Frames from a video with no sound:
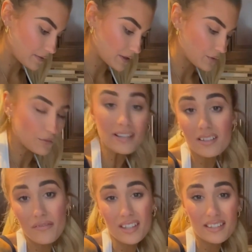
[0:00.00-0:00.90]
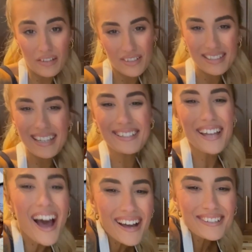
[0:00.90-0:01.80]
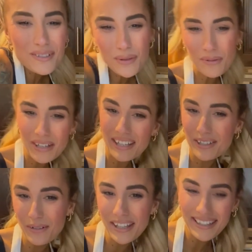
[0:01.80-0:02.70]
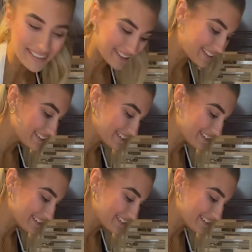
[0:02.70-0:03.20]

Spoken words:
the rest of the stuff is nice and hot when we go to eat it.